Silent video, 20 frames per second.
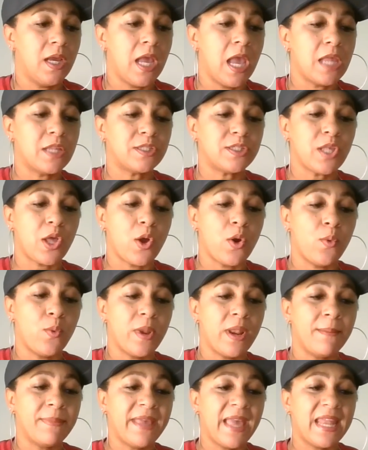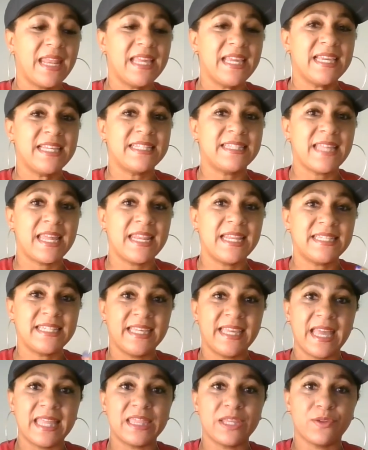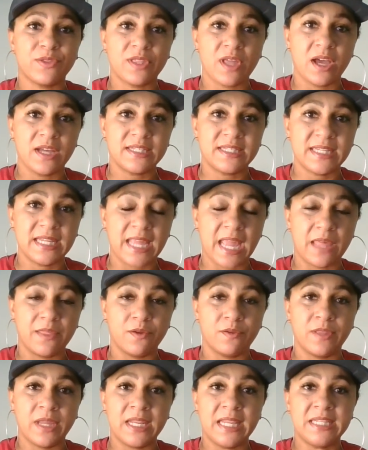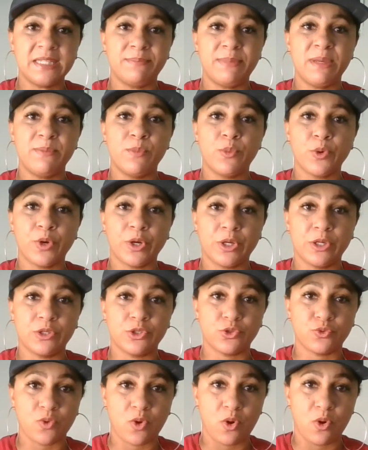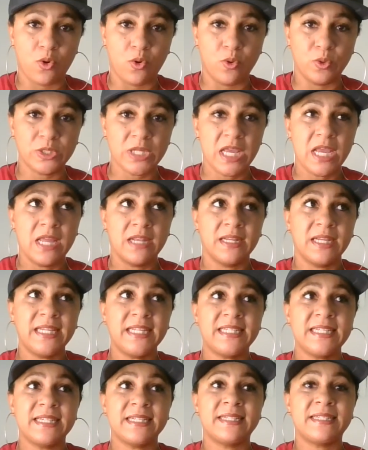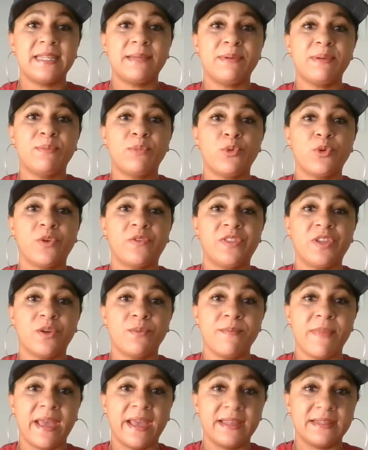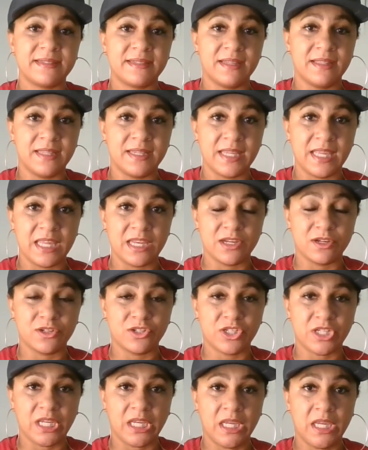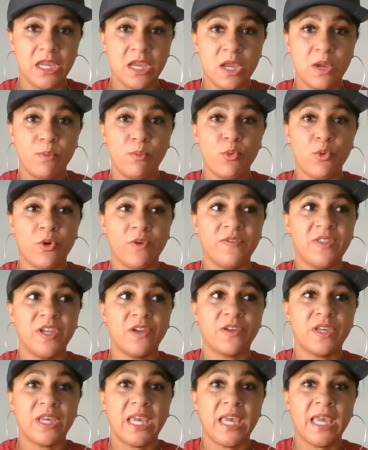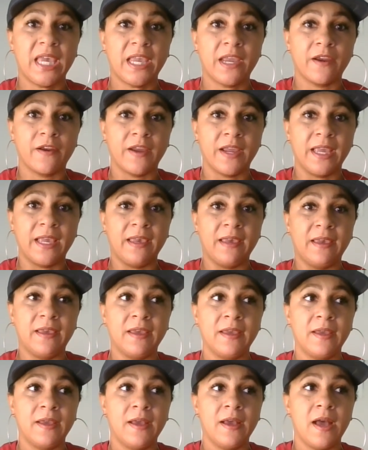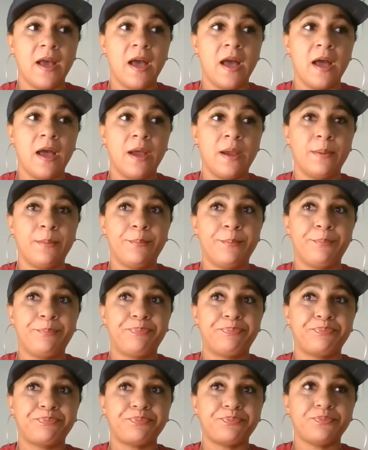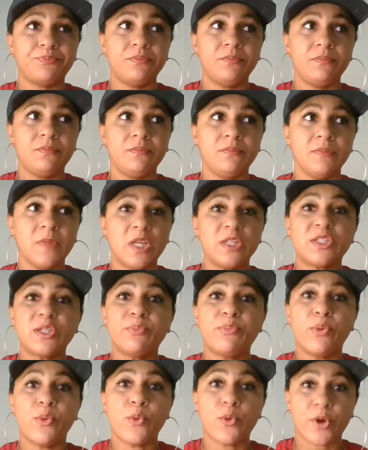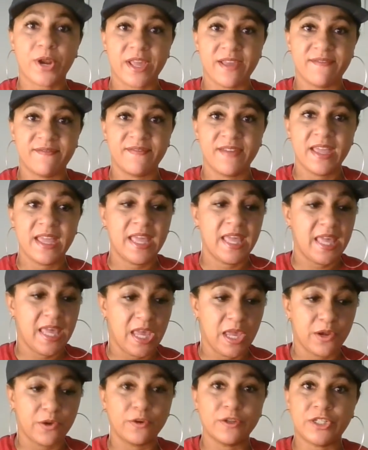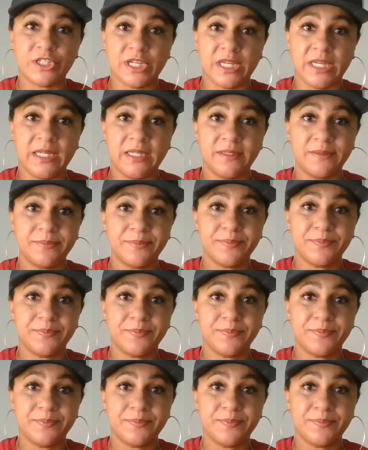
And so, what I'm getting is they need to get their thoughts together. They need to be more controlled. They need to exhibit more of their masculine energy, more of their caring, um, supportive energy.